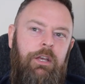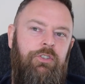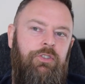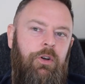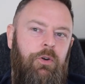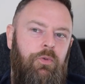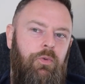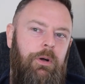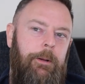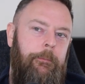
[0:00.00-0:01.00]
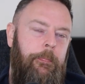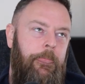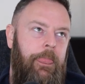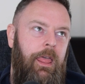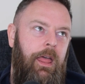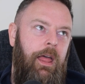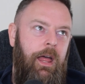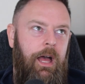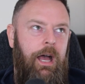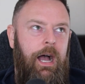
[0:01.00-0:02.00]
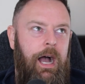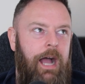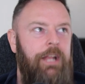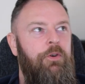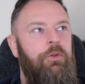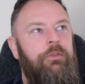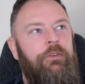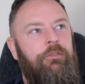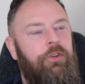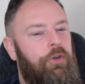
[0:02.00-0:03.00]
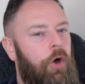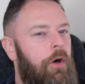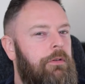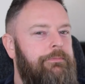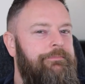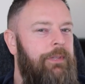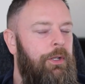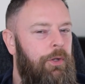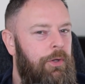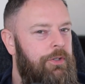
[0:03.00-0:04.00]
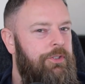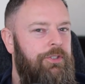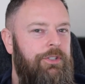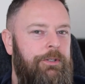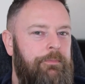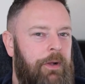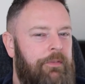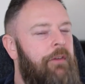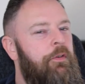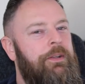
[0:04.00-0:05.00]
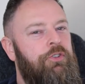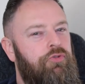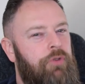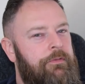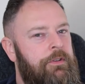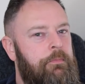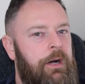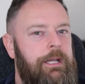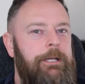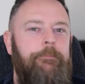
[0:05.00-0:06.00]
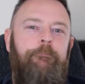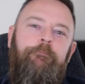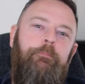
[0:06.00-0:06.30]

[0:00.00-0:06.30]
So, I don't know if I've got lust, but I've never been driven by it.